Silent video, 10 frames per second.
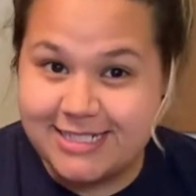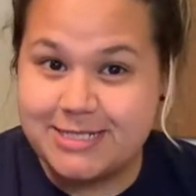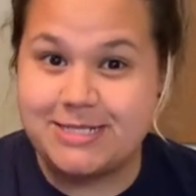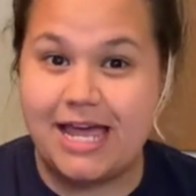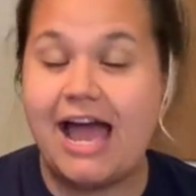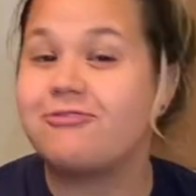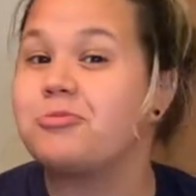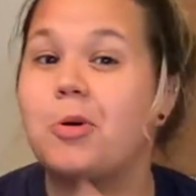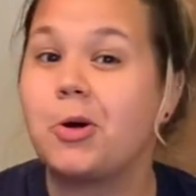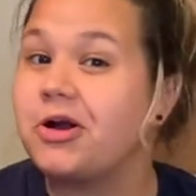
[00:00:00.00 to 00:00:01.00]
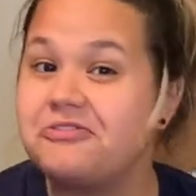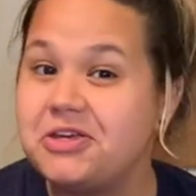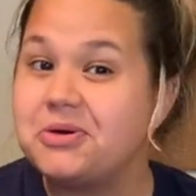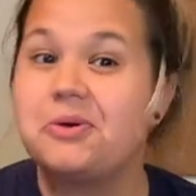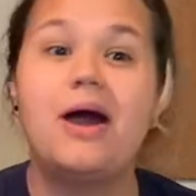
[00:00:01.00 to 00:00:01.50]
to have more of
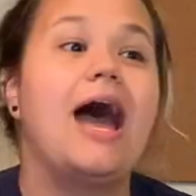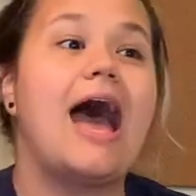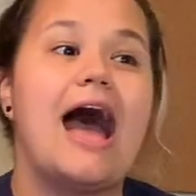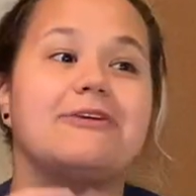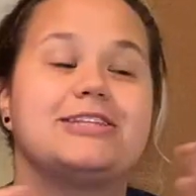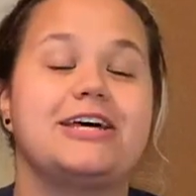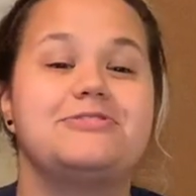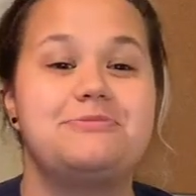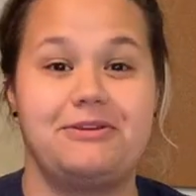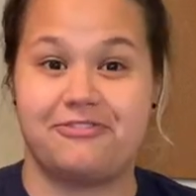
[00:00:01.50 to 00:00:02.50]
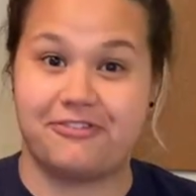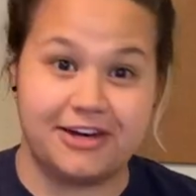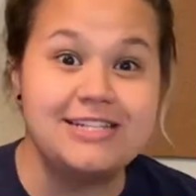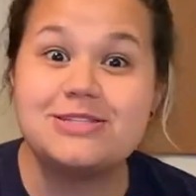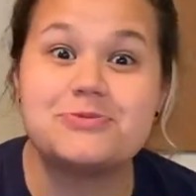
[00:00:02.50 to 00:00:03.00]
you. I would love to be
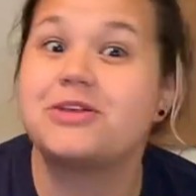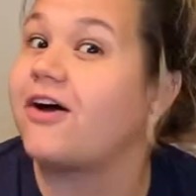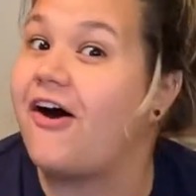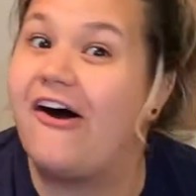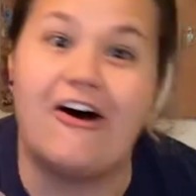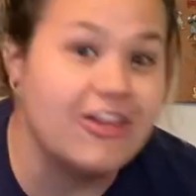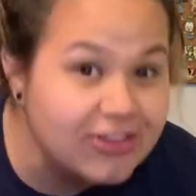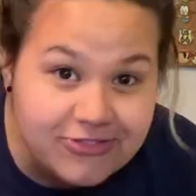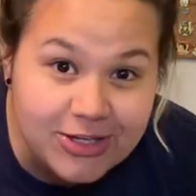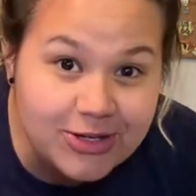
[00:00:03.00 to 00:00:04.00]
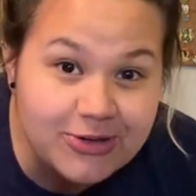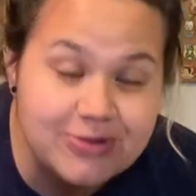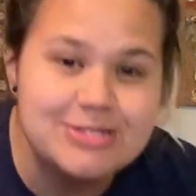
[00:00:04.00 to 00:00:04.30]
friends with all of you.